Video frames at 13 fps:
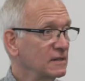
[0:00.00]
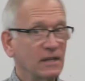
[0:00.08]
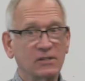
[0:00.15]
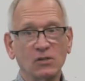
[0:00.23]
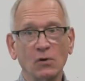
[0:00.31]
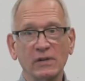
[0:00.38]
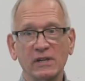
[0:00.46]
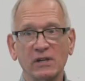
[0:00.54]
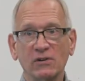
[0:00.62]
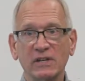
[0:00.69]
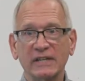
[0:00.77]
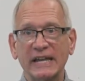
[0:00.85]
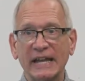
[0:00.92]
That's all you hear.
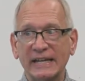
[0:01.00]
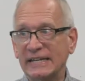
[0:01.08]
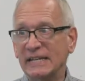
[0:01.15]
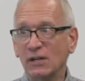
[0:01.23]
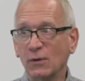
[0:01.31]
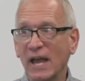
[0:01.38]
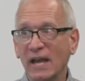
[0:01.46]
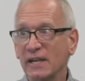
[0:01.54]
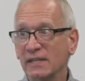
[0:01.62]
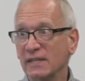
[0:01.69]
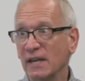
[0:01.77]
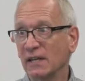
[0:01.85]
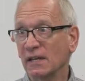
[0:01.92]
You can't hear
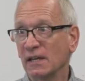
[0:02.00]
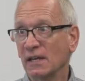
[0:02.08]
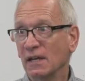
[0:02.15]
anything